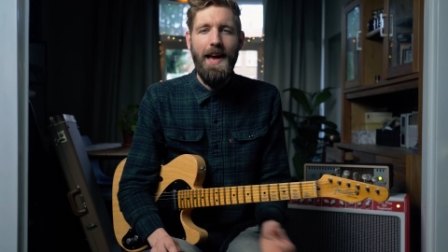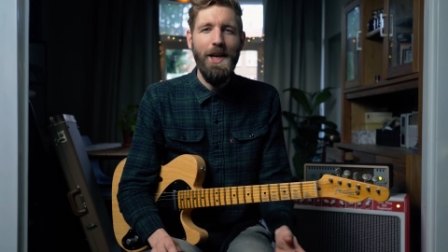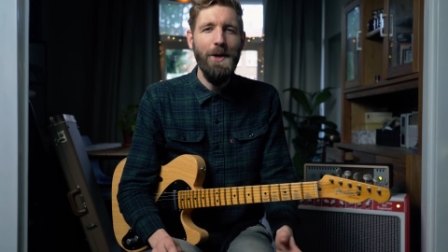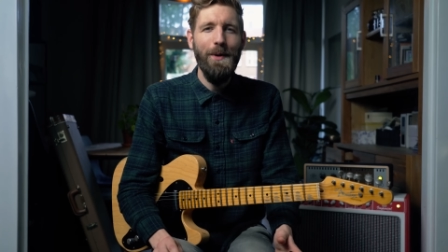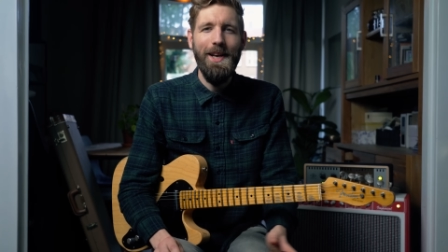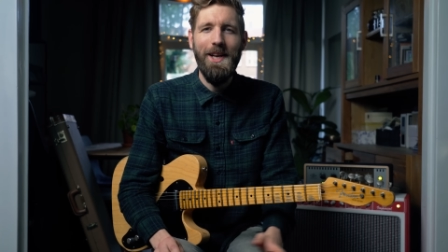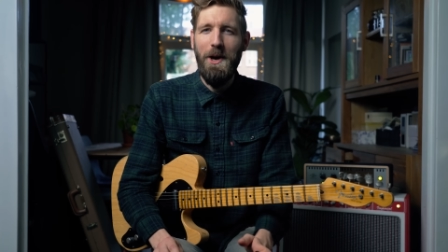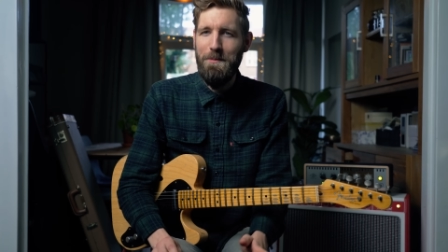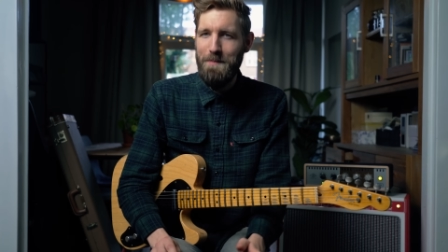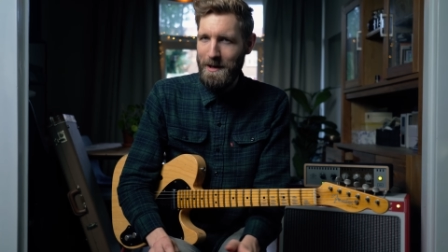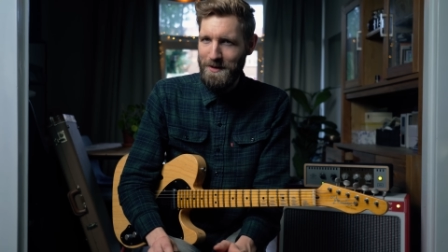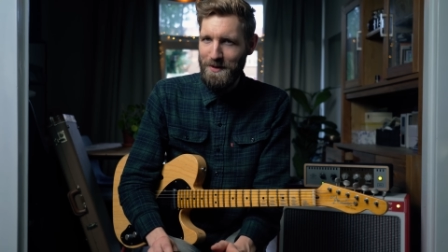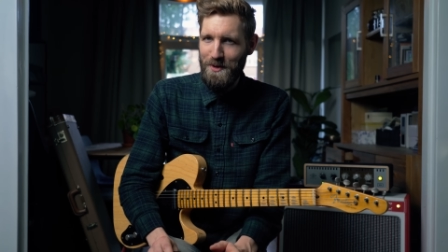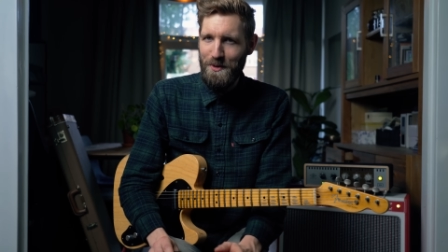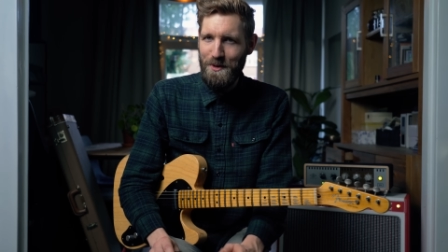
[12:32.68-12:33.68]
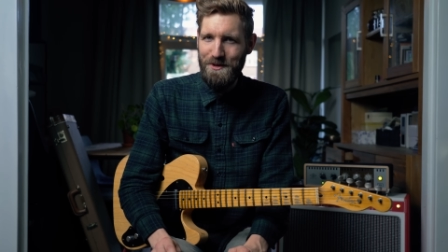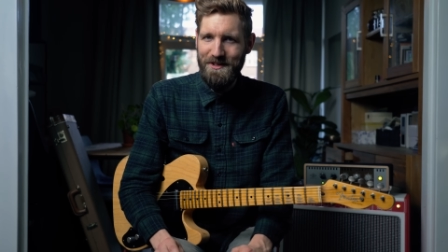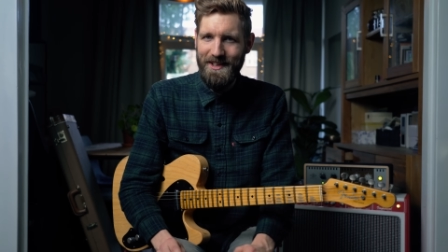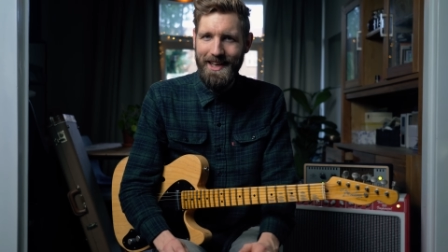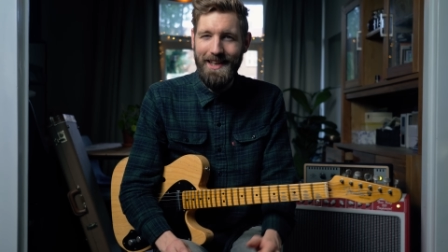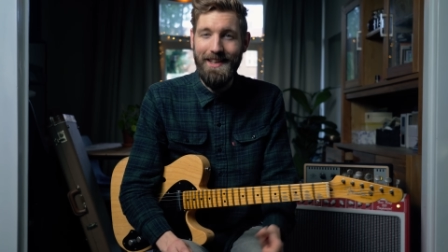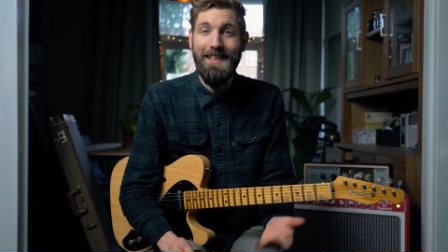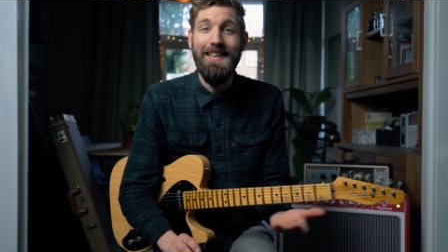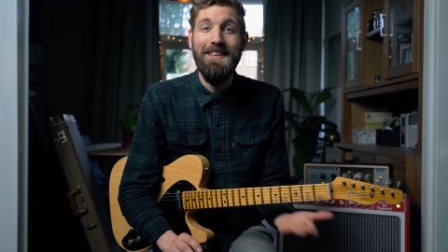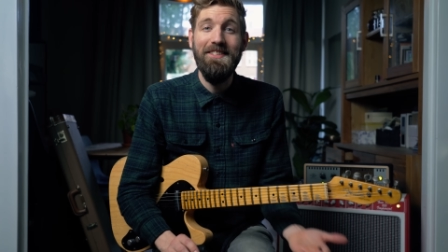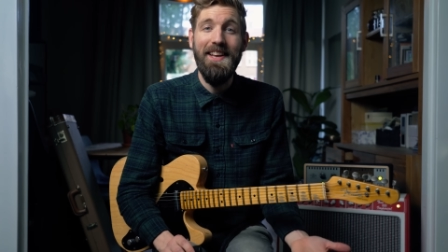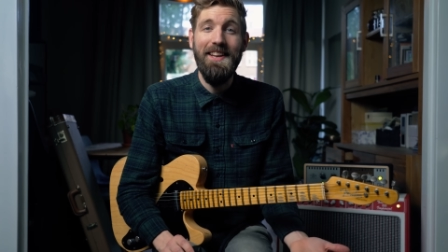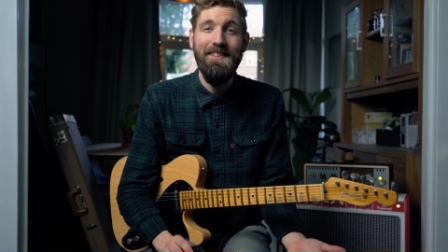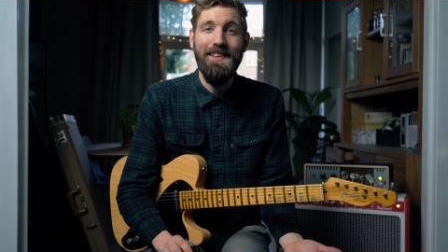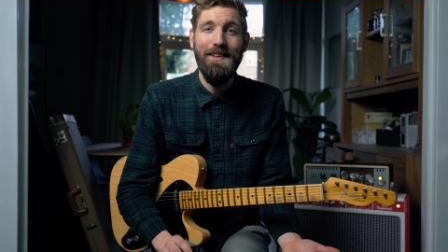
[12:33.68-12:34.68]
Anyway, now about the course again, the
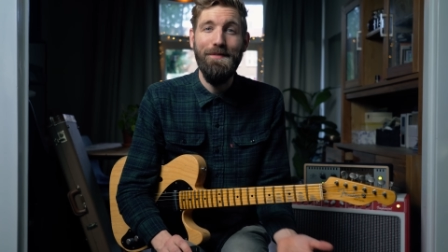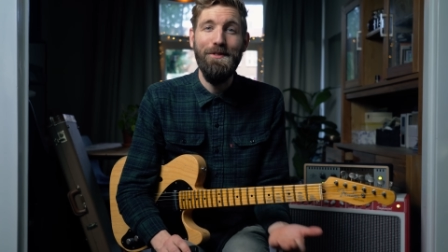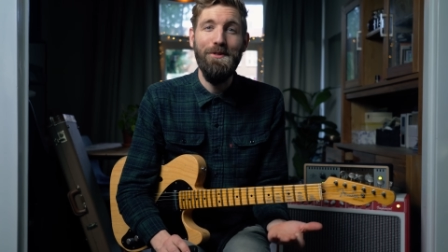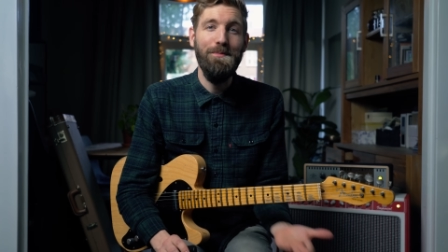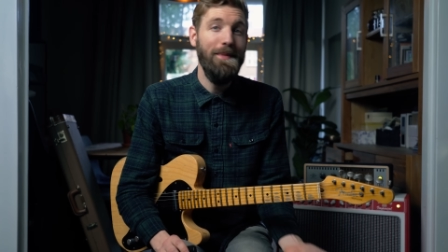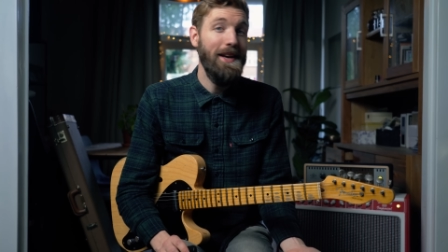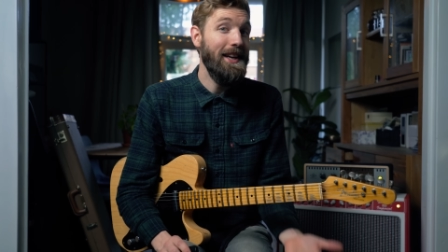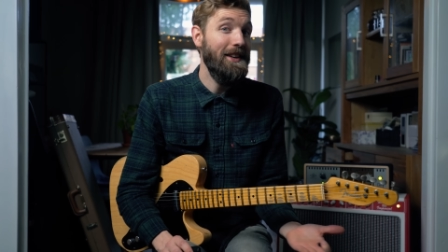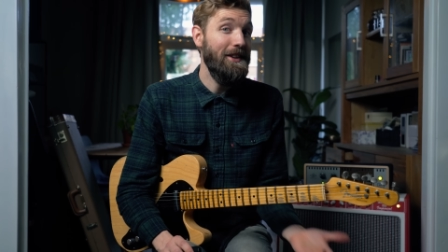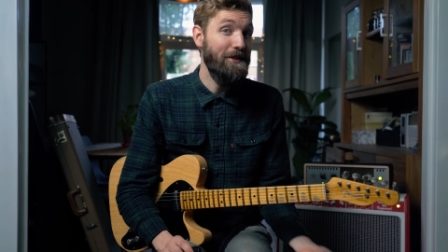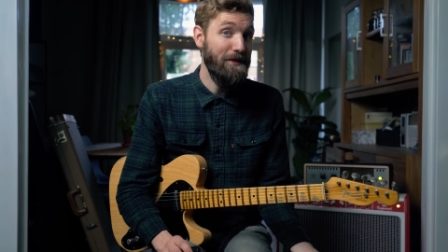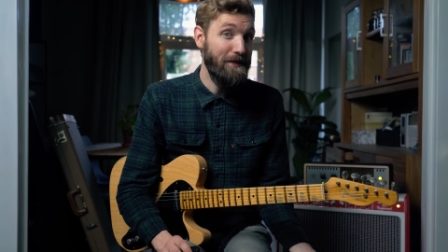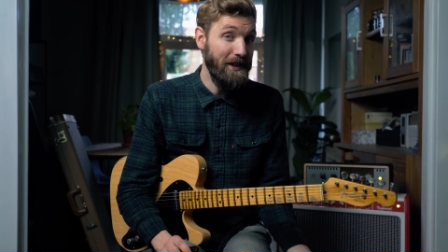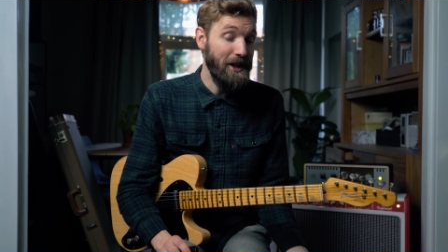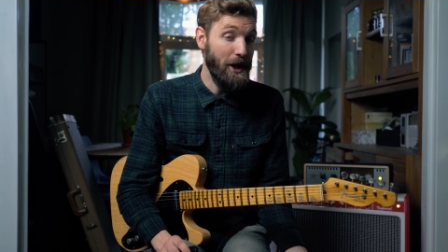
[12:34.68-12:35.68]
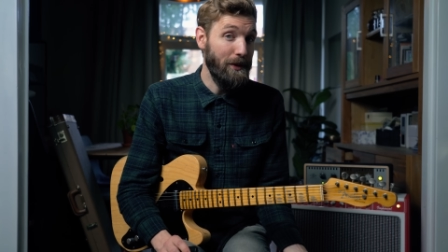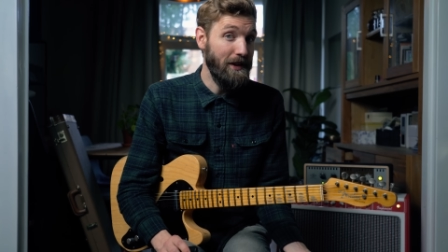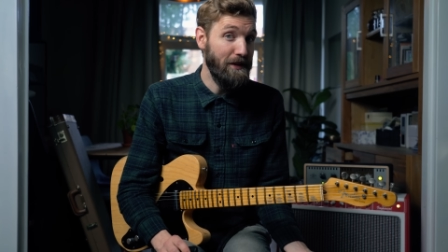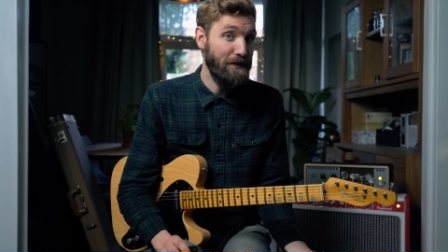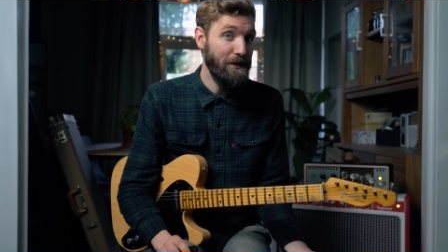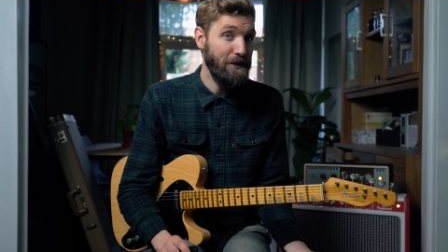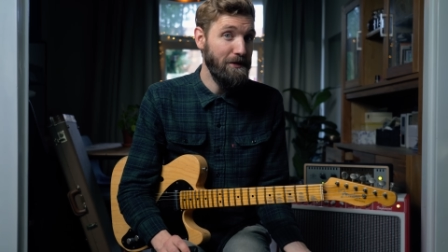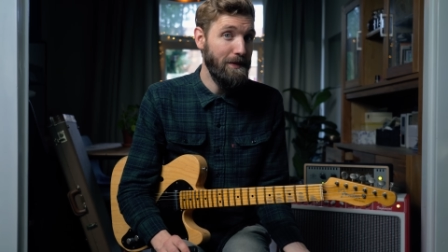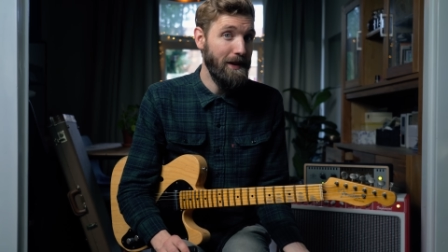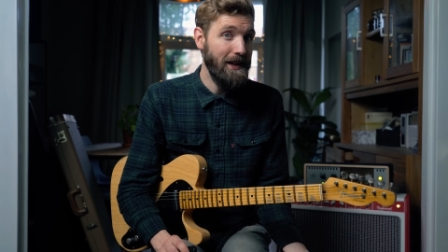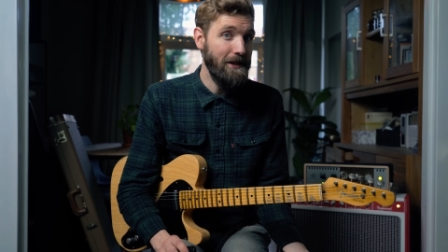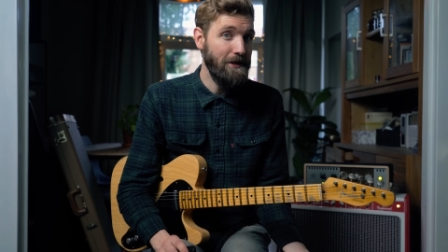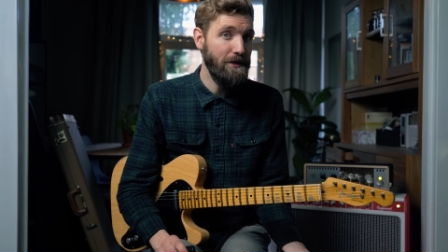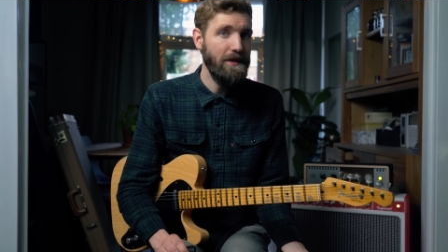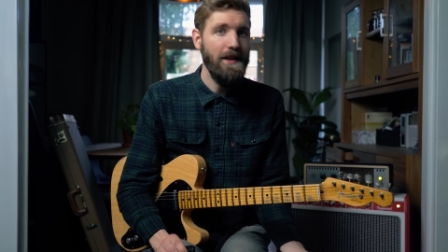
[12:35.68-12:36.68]
incentive to make this video in the first
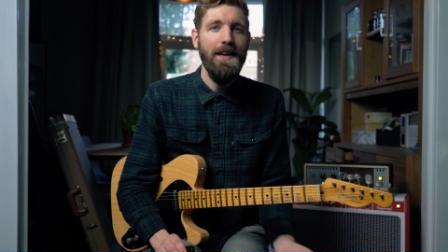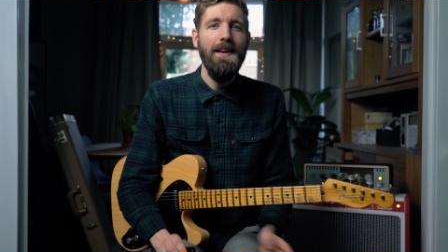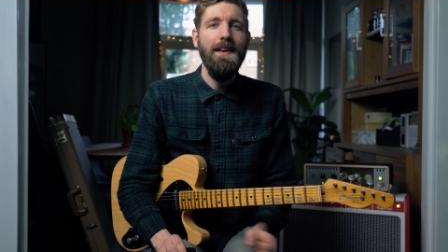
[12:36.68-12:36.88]
place.